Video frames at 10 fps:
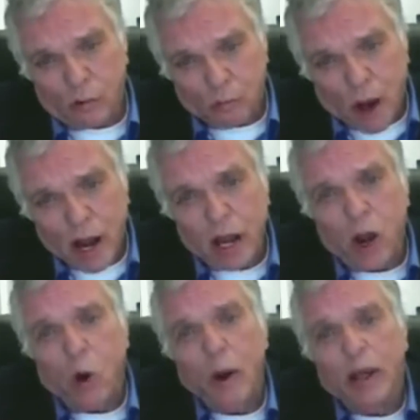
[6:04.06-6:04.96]
Money
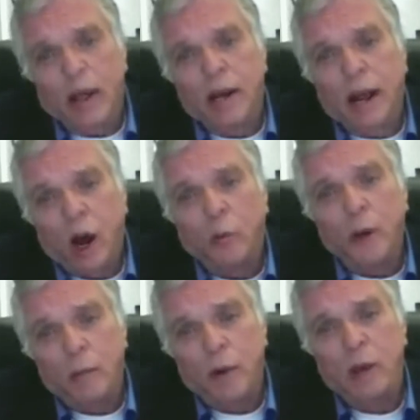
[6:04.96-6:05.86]
going into
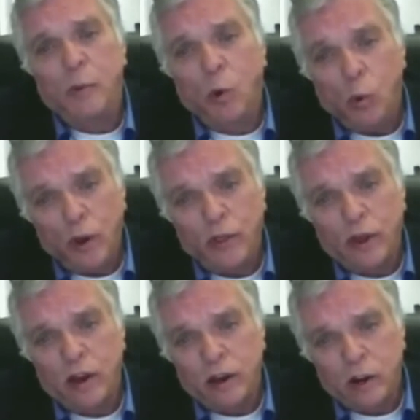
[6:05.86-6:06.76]
helping people with
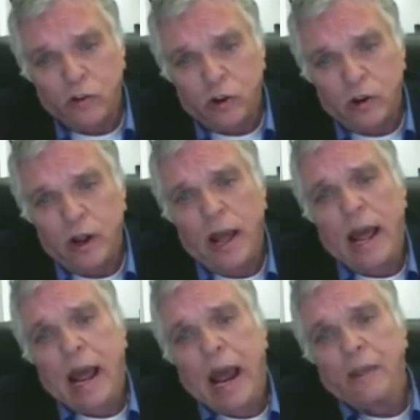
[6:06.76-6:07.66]
the condition
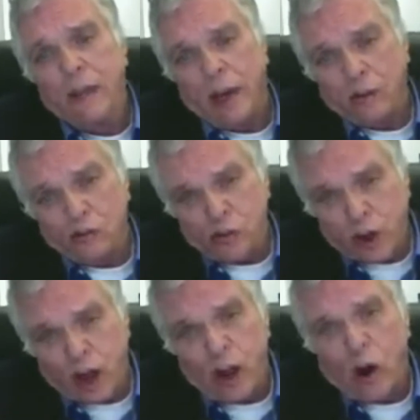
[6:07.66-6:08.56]
and then
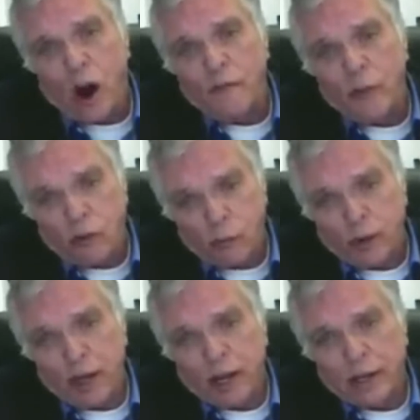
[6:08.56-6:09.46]
shutting off the
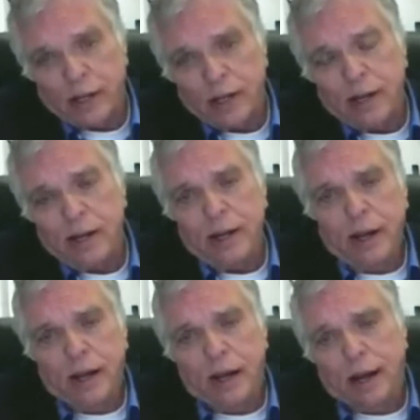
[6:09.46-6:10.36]
spigot
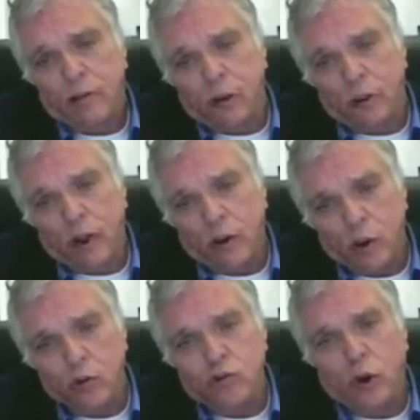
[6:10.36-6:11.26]
uh, so that
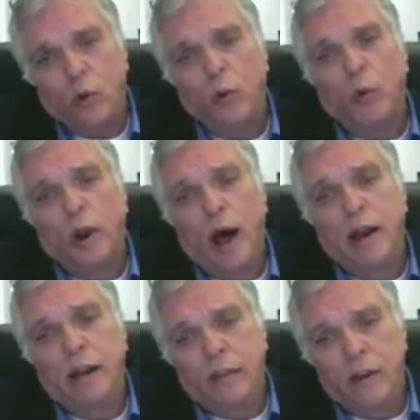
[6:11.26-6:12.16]
new children will
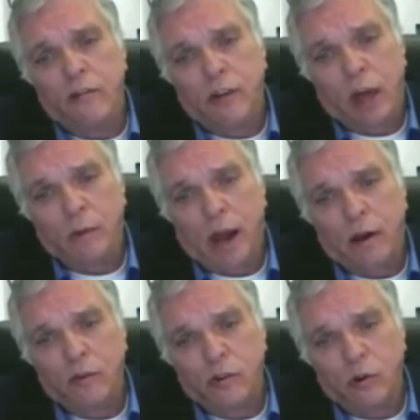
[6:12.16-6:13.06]
not need these same
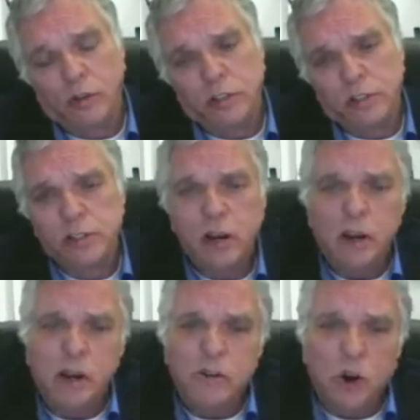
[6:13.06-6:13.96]
kind of services.
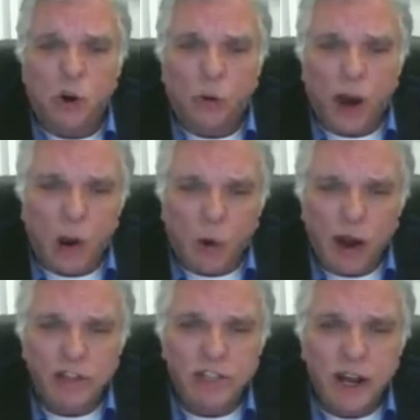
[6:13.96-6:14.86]
So, what I
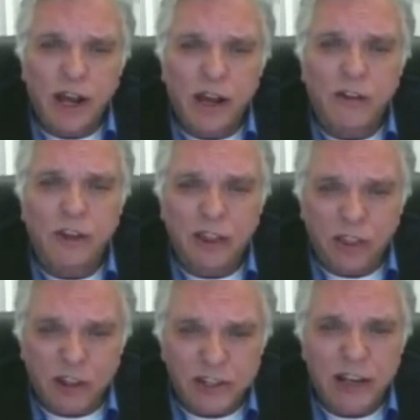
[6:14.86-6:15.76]
want to say is
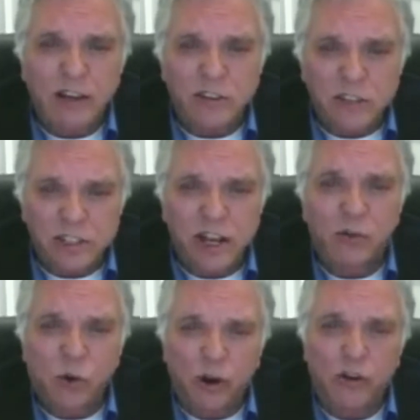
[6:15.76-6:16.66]
this is a
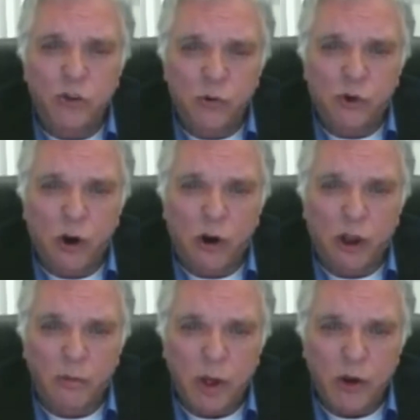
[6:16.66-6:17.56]
central issue for our
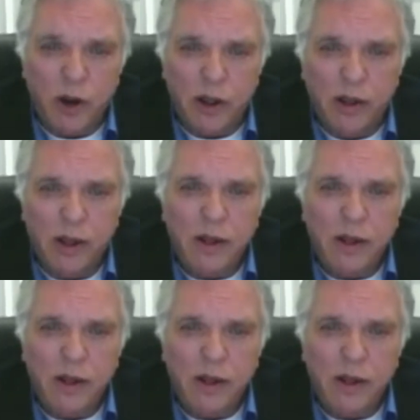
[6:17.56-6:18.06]
community